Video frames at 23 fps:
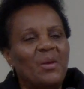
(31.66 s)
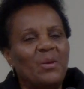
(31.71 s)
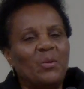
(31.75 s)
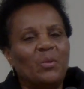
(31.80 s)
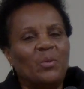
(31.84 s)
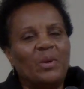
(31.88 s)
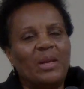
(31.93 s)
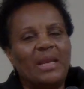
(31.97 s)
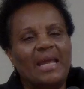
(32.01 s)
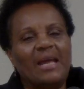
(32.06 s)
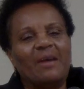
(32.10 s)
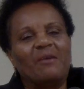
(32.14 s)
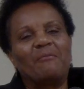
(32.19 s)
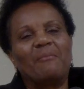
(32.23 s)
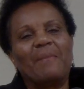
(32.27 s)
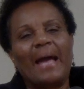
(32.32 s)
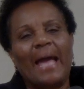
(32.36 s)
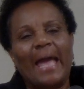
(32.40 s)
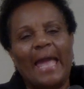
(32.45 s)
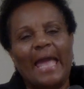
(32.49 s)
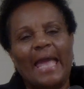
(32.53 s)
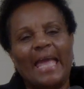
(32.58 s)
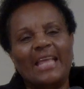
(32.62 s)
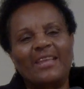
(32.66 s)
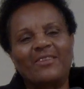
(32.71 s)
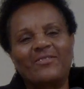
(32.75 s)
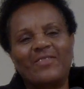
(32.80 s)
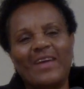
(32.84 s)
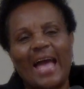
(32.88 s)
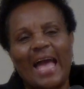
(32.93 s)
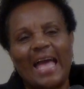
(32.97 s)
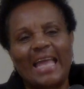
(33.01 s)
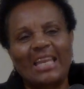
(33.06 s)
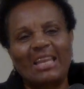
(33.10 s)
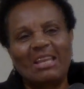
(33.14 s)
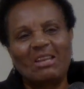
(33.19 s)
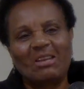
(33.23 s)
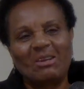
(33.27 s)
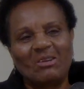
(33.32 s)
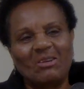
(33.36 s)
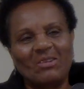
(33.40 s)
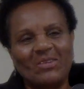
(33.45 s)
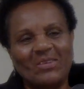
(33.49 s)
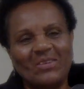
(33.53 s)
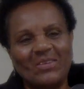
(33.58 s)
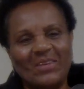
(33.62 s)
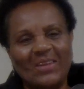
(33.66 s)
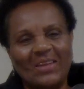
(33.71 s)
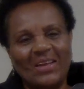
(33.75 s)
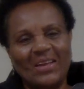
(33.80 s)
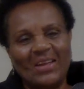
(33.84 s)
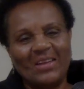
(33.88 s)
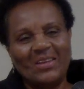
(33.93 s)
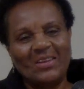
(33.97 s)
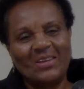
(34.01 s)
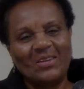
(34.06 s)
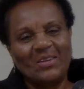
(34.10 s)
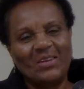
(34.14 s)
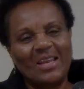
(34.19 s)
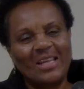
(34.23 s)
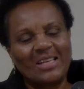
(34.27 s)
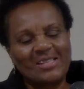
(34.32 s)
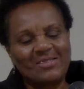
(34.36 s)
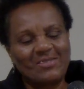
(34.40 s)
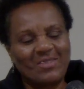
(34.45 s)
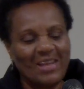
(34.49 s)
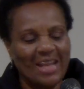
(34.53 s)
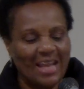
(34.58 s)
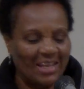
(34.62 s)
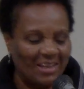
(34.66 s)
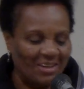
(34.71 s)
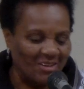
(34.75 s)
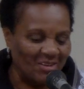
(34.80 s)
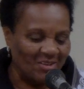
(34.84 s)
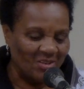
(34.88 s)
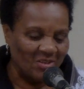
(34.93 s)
whatever my hands find to do. Mm-hmm. You know, that's what I do.